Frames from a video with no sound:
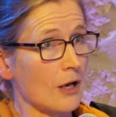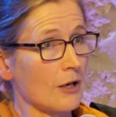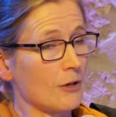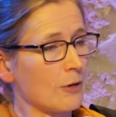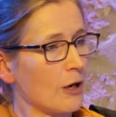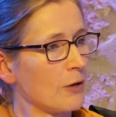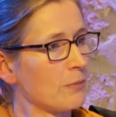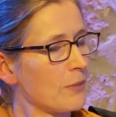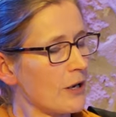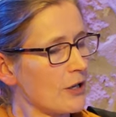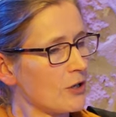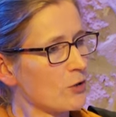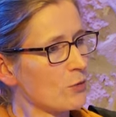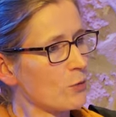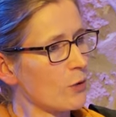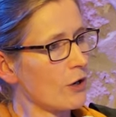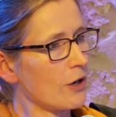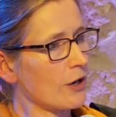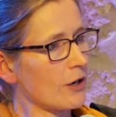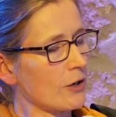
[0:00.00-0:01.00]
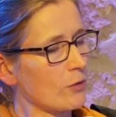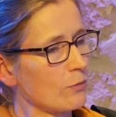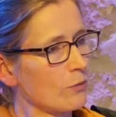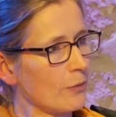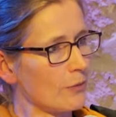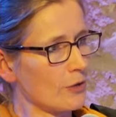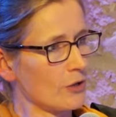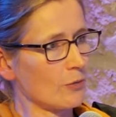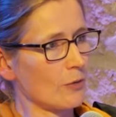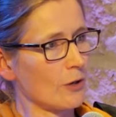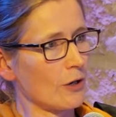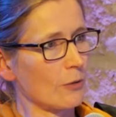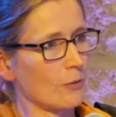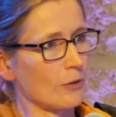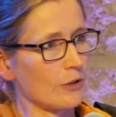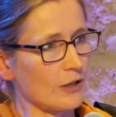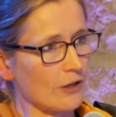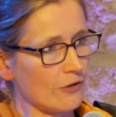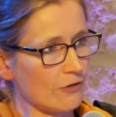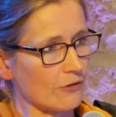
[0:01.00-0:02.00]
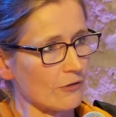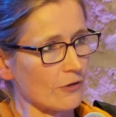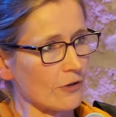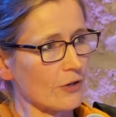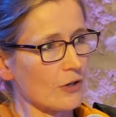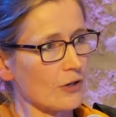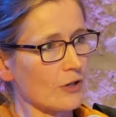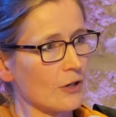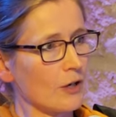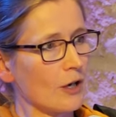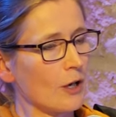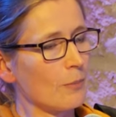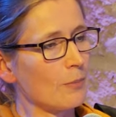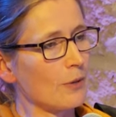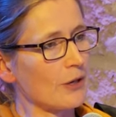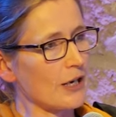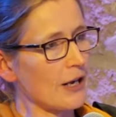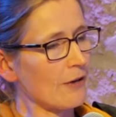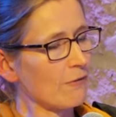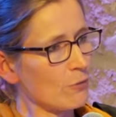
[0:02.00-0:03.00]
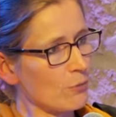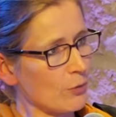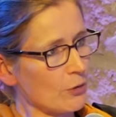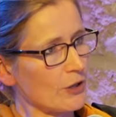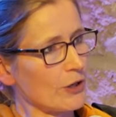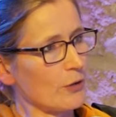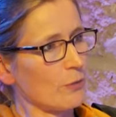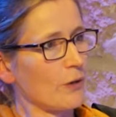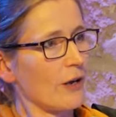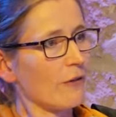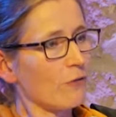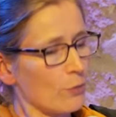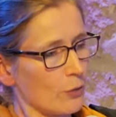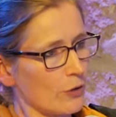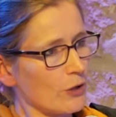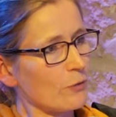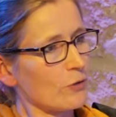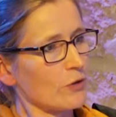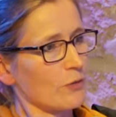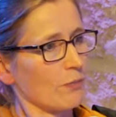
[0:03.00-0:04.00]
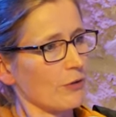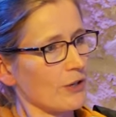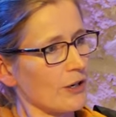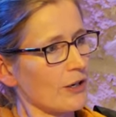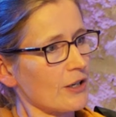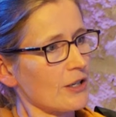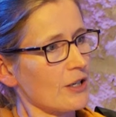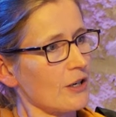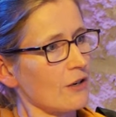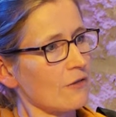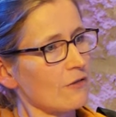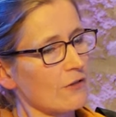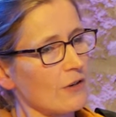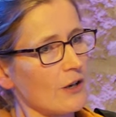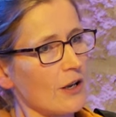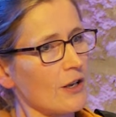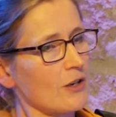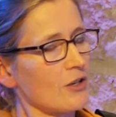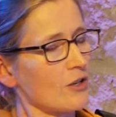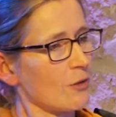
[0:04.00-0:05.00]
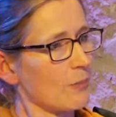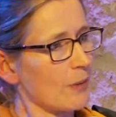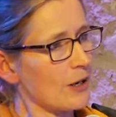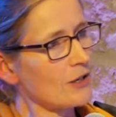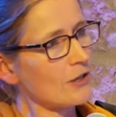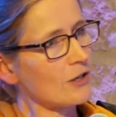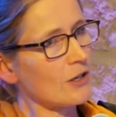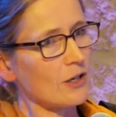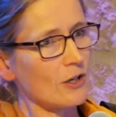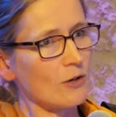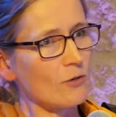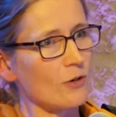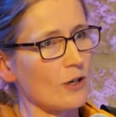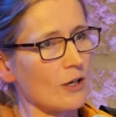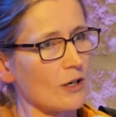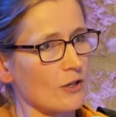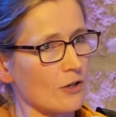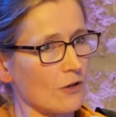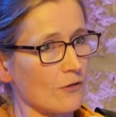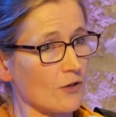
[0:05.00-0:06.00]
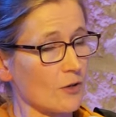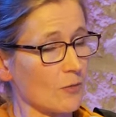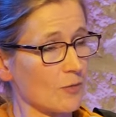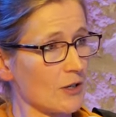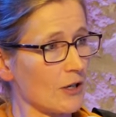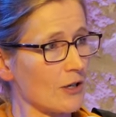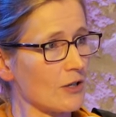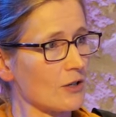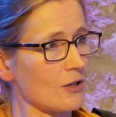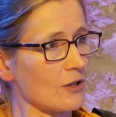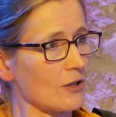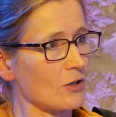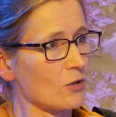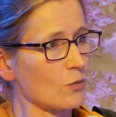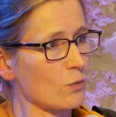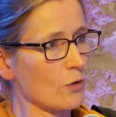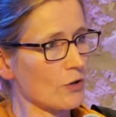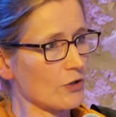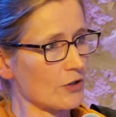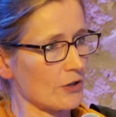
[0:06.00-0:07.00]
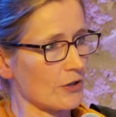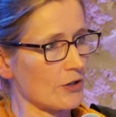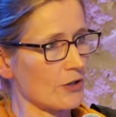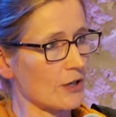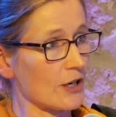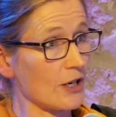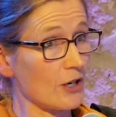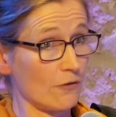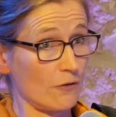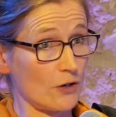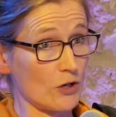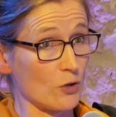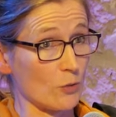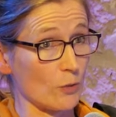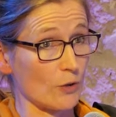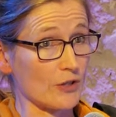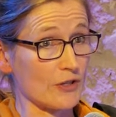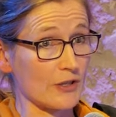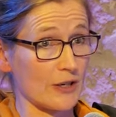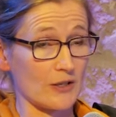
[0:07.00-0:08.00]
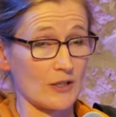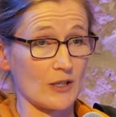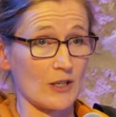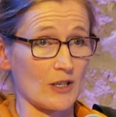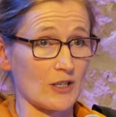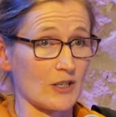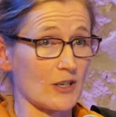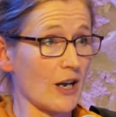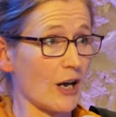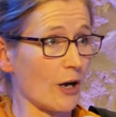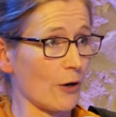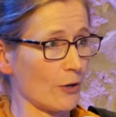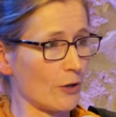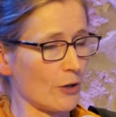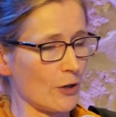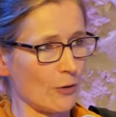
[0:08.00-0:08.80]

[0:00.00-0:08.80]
men's work and women's work were different, but everybody was productive, and the basic unit of subsistence wasn't individuals as it is now,